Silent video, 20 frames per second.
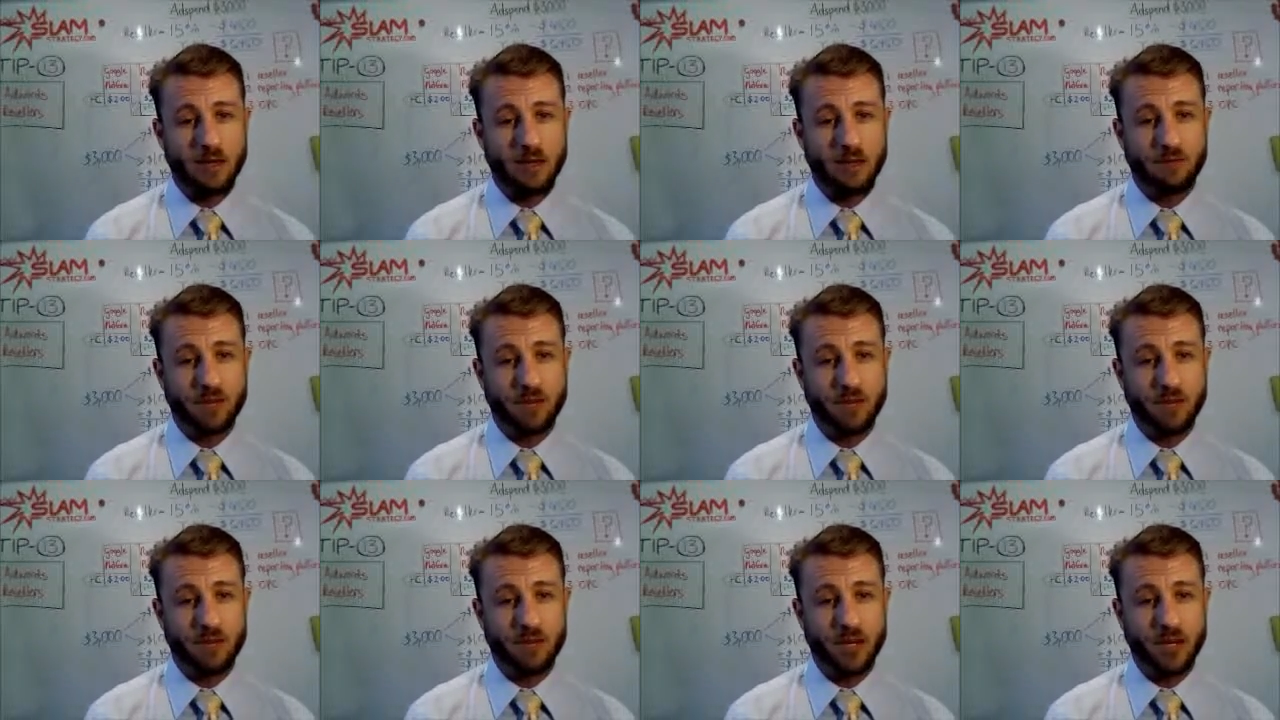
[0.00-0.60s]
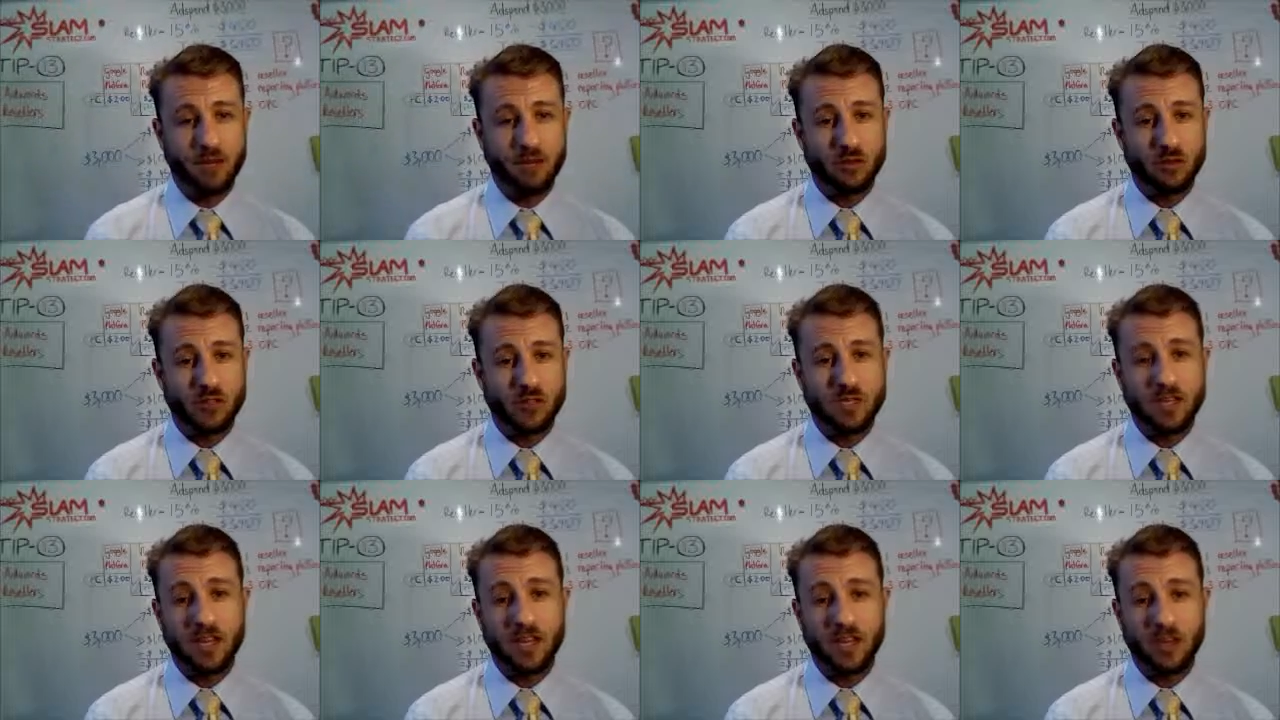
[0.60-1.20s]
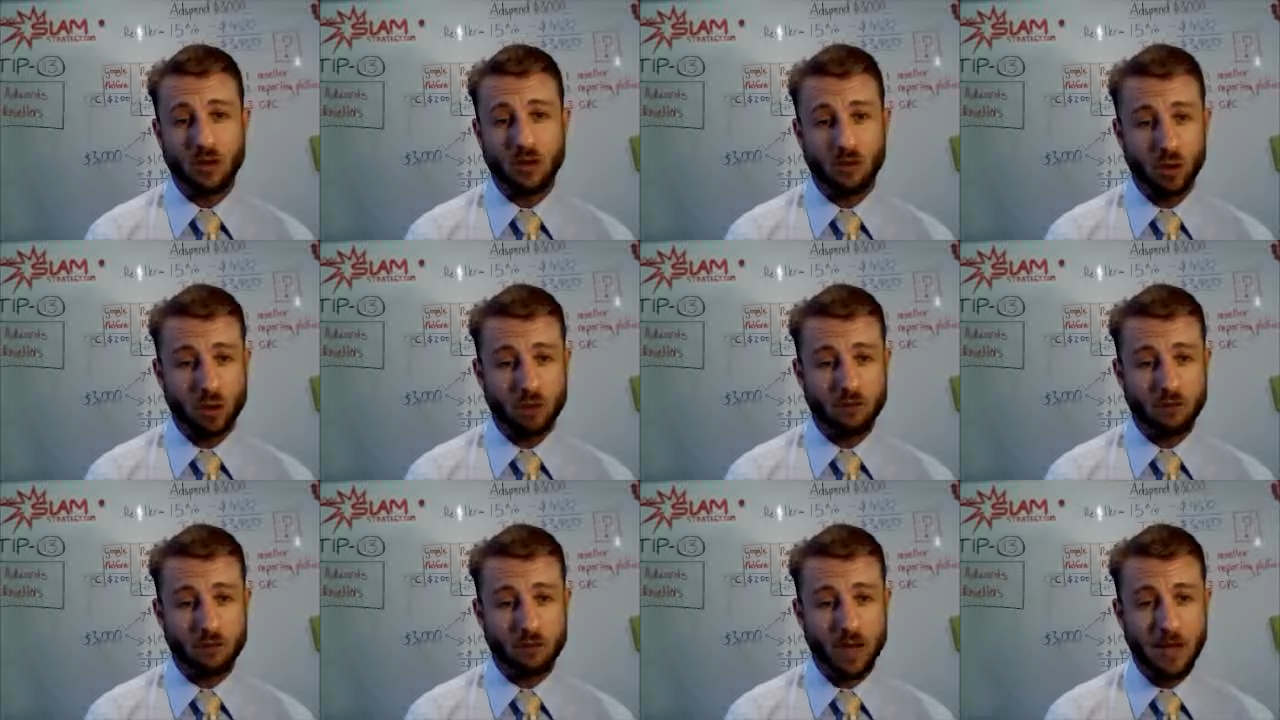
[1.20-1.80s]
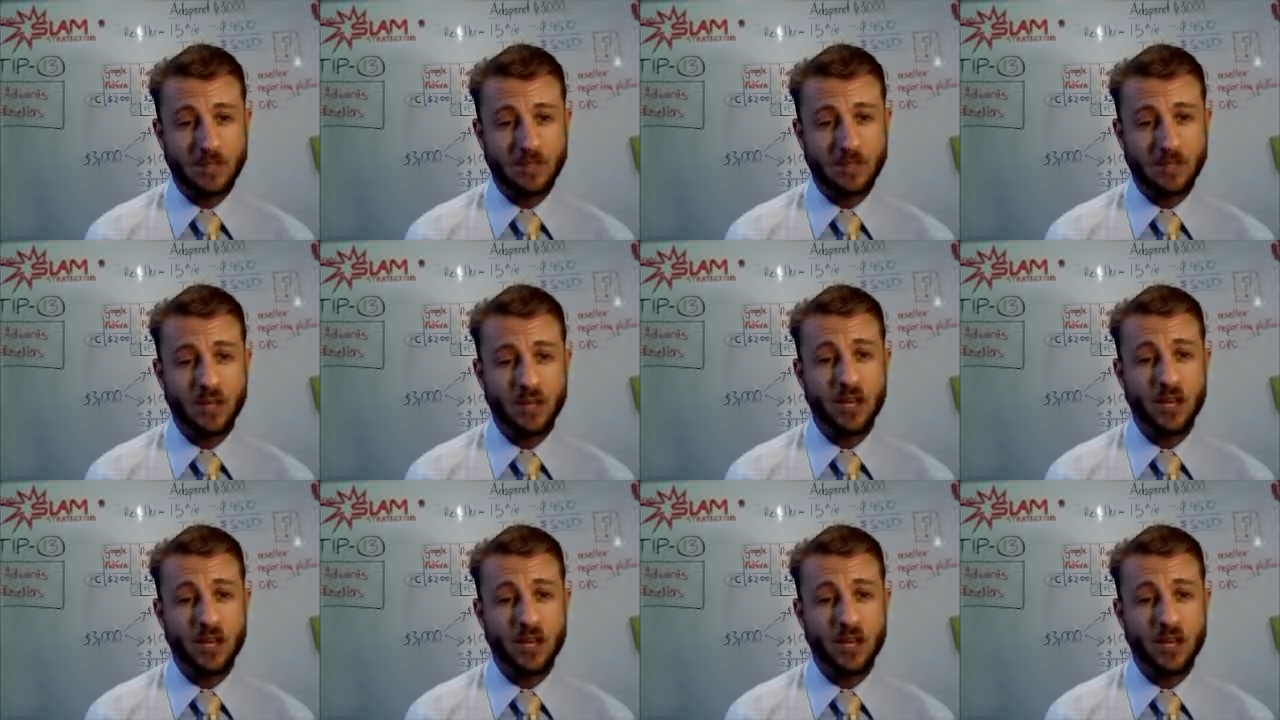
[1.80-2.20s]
if you're interested in getting a quote from us,